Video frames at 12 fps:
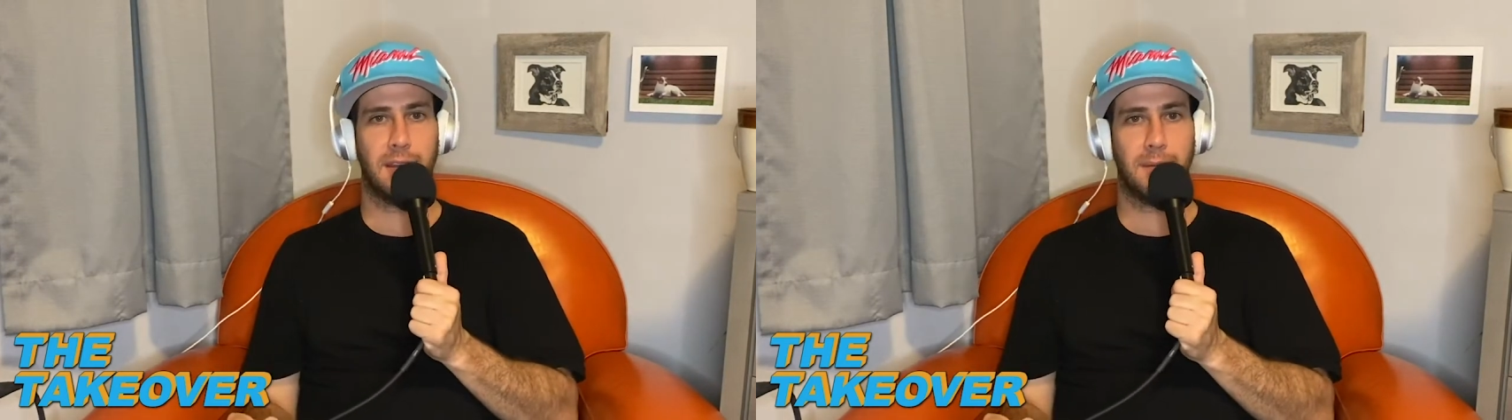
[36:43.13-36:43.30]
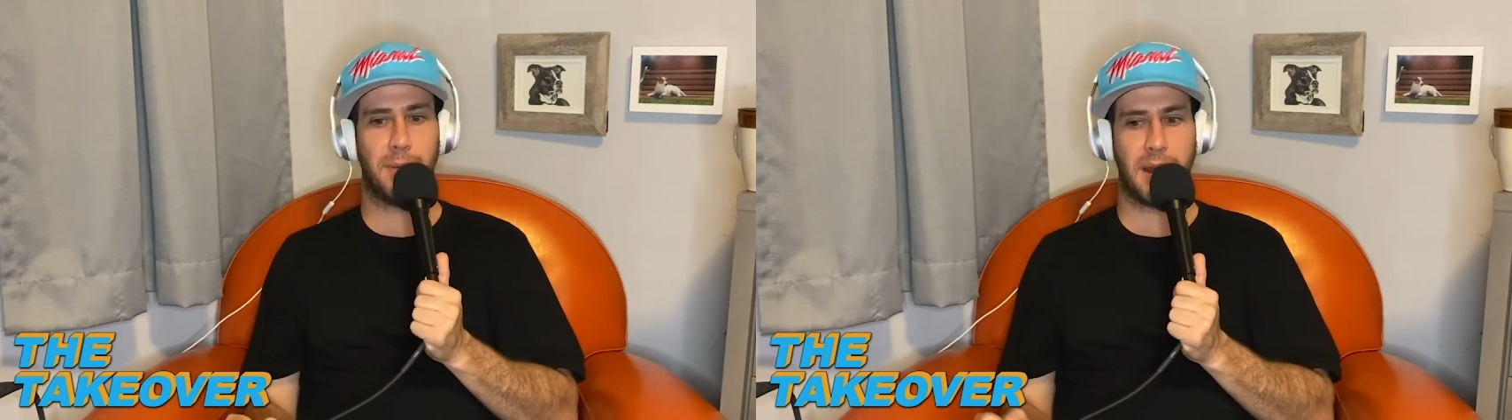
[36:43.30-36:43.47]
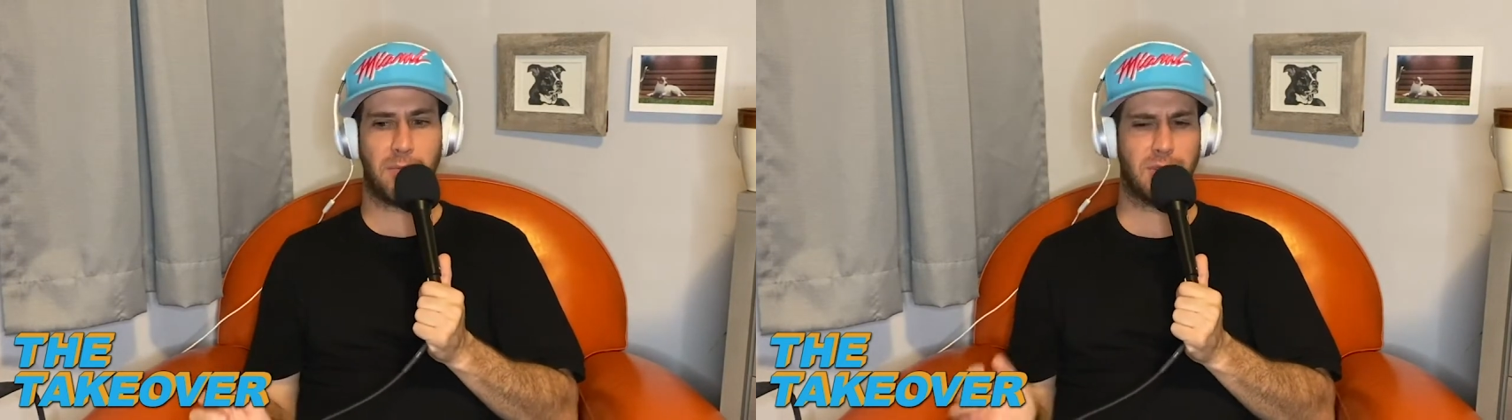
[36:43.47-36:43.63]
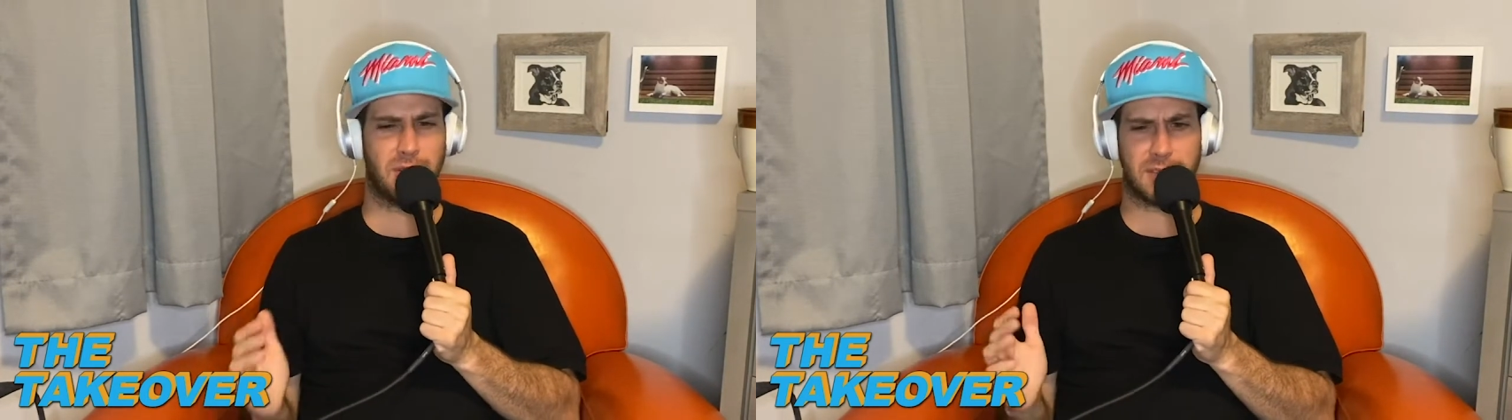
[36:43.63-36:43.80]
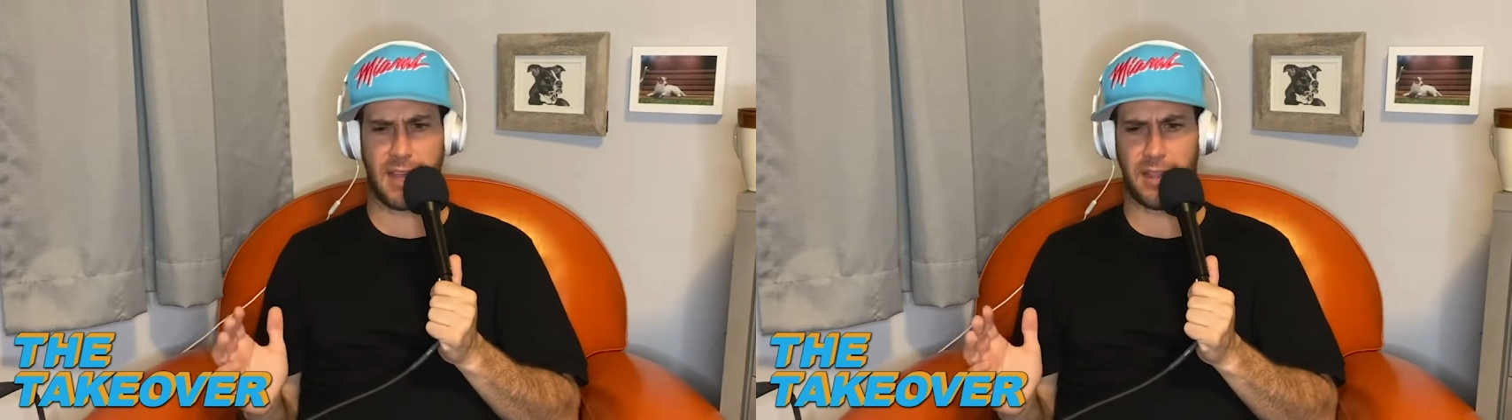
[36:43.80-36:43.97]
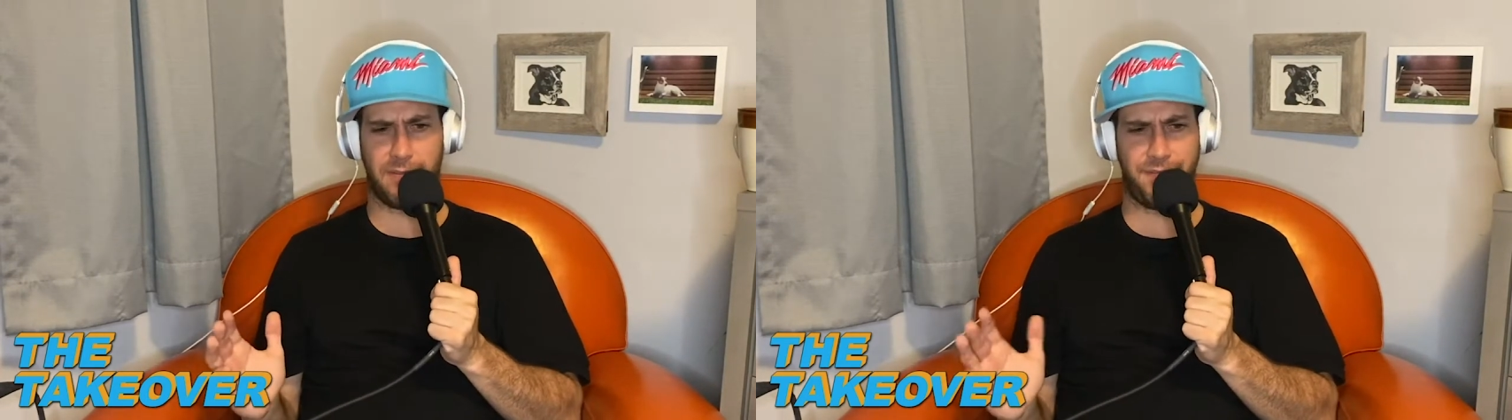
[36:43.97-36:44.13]
But I was
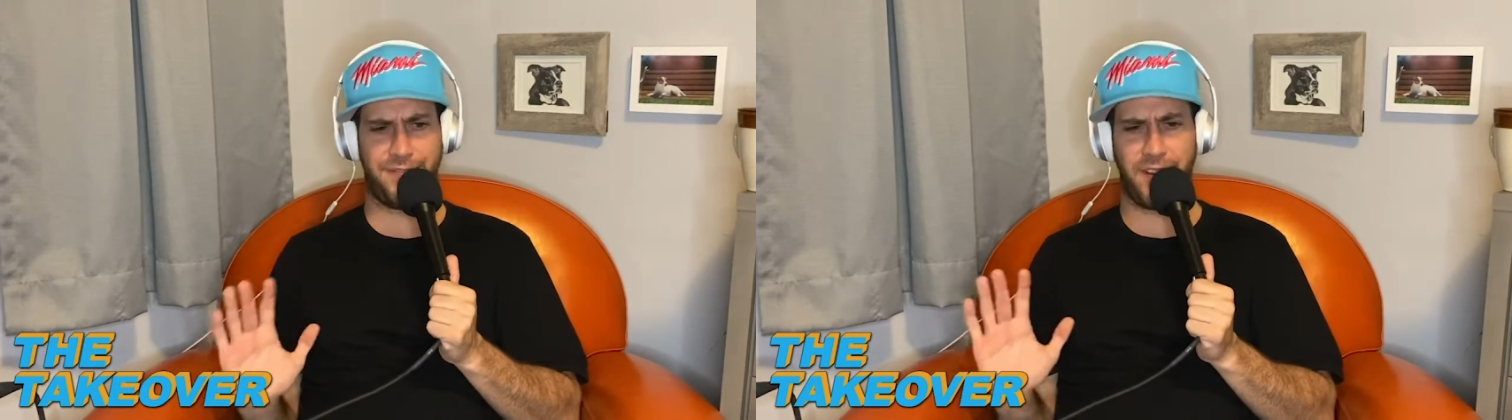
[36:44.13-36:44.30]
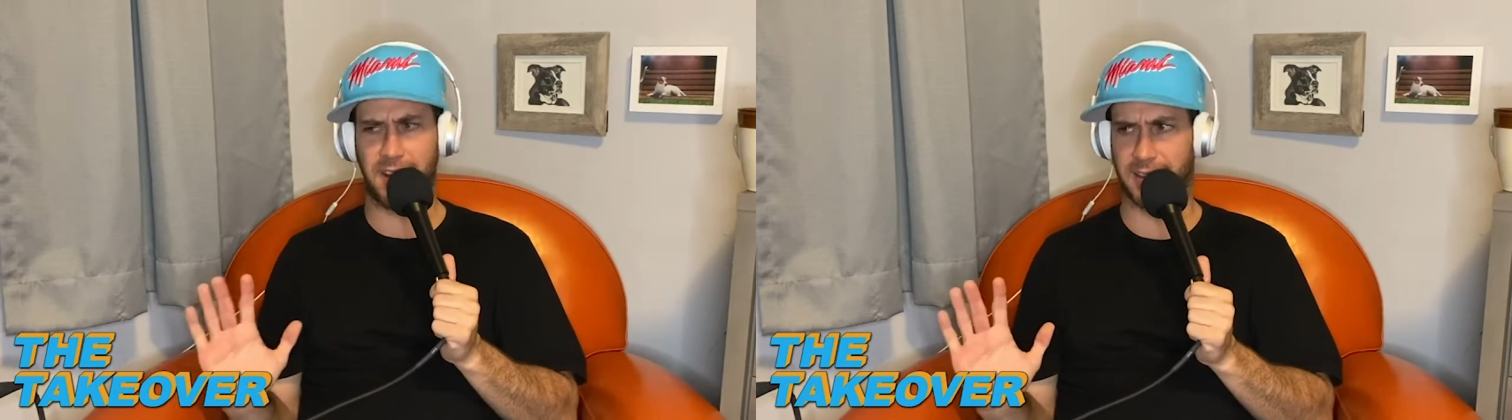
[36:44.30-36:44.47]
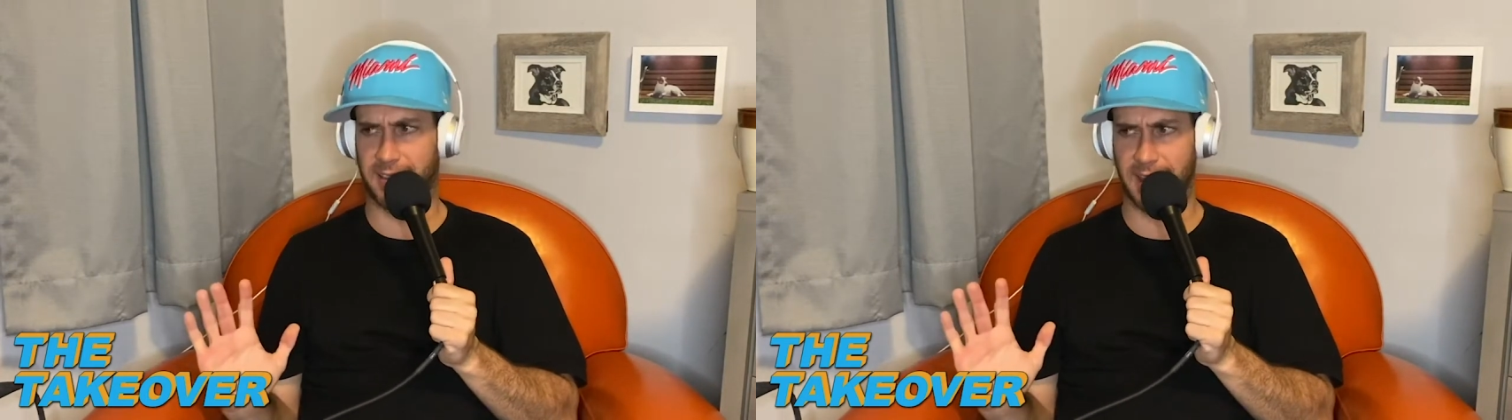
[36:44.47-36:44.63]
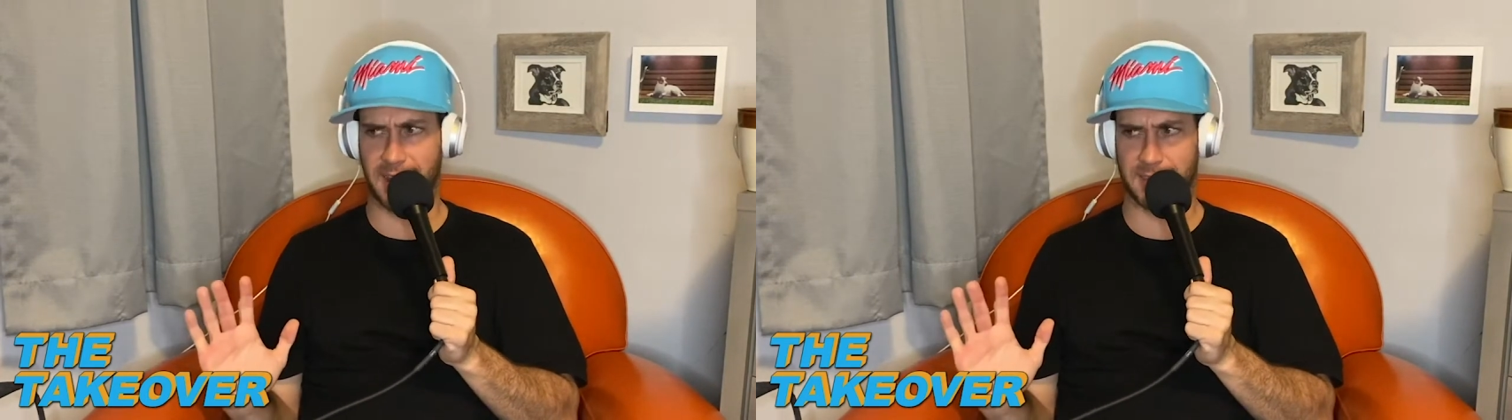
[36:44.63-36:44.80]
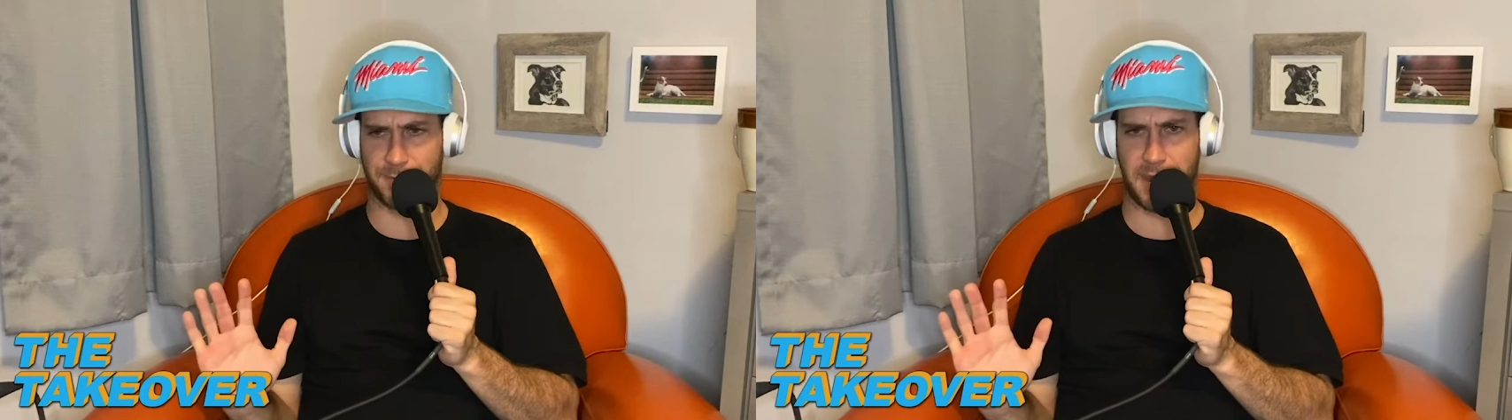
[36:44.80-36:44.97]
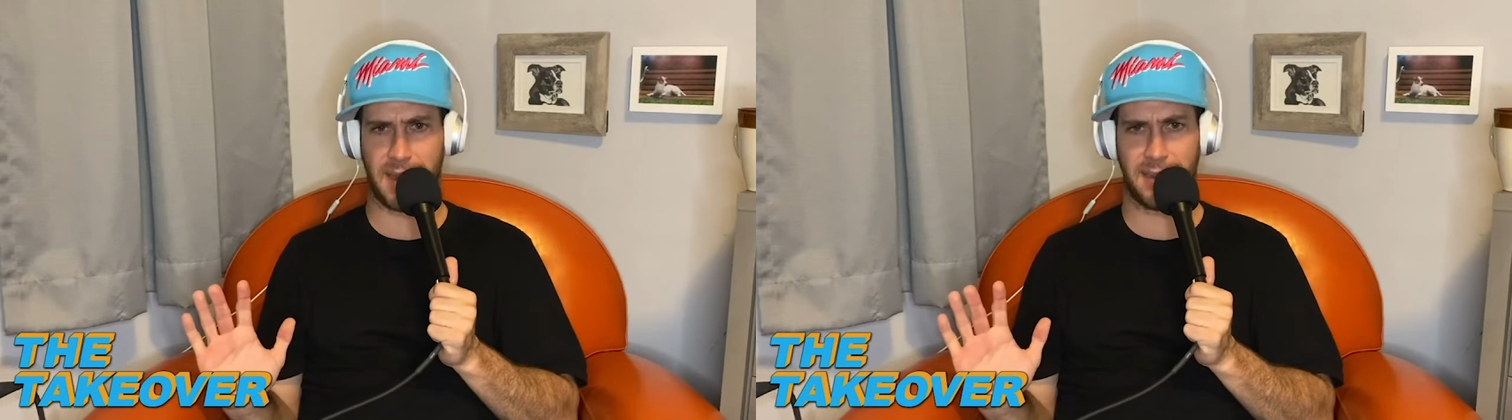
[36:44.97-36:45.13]
just like, fuck
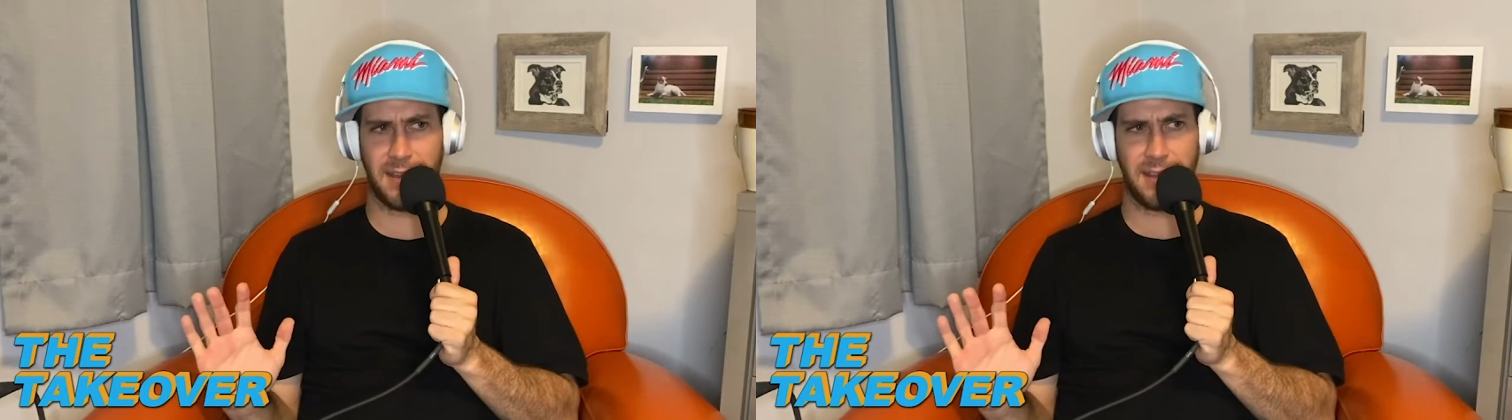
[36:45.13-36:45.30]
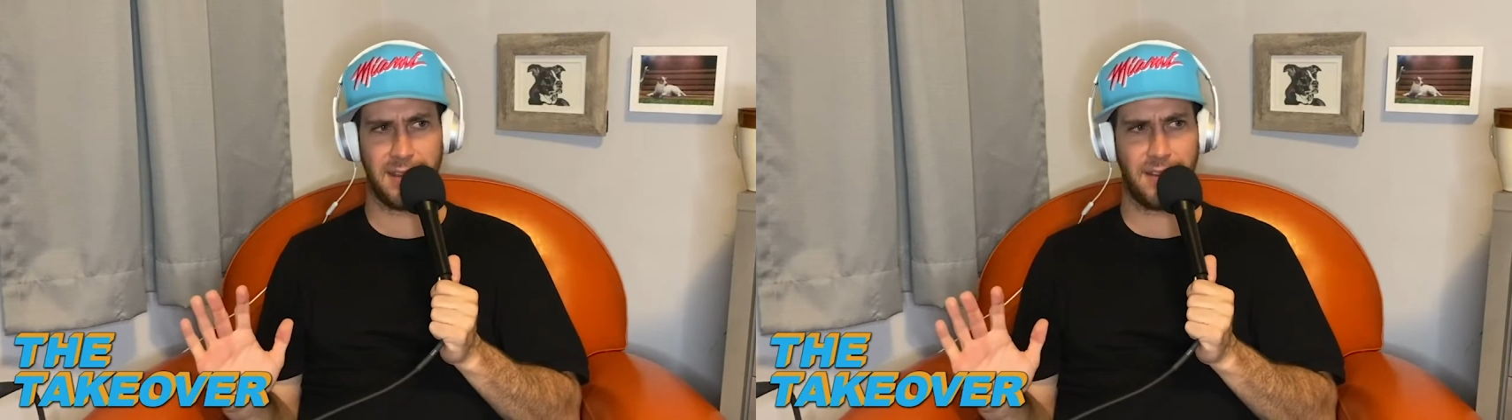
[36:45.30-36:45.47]
this, man.